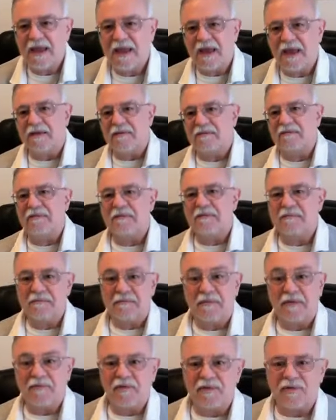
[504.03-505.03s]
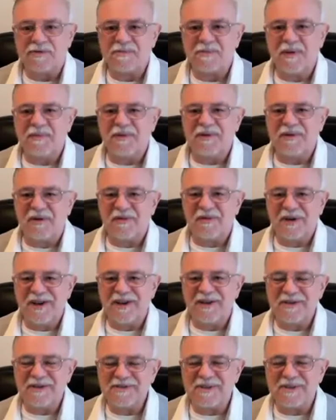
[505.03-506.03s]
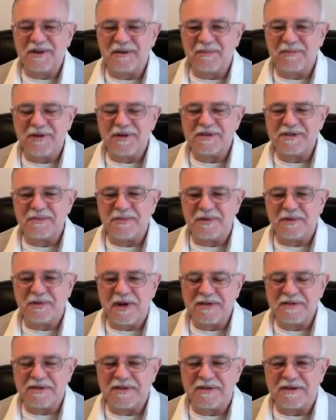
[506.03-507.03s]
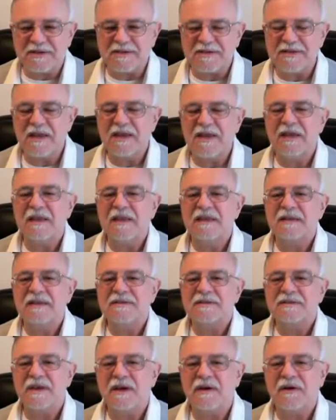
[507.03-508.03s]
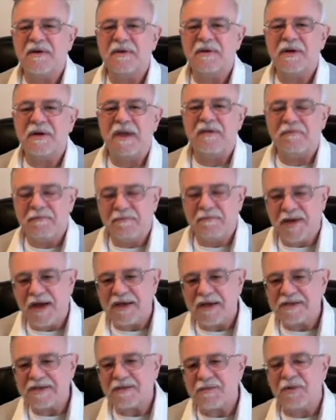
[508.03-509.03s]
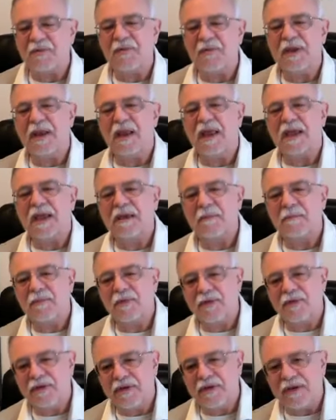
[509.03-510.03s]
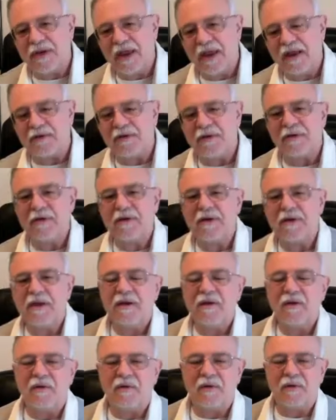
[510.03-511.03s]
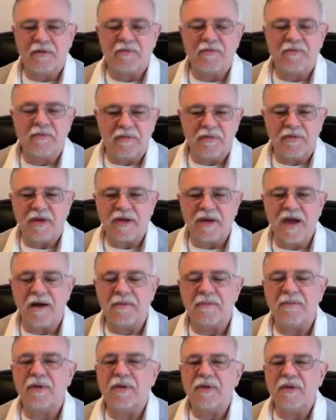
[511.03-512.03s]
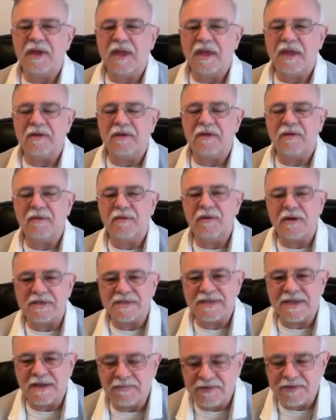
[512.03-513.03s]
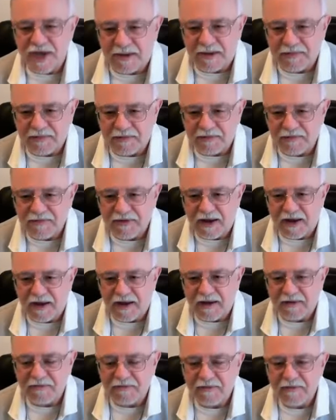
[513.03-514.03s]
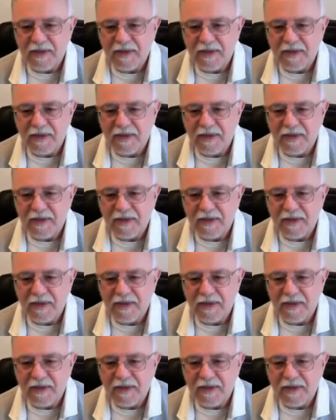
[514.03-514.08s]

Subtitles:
And of course, people don't want to lose their principal residence. So if possible, we like to put the debtor or the couple into a subchapter 5.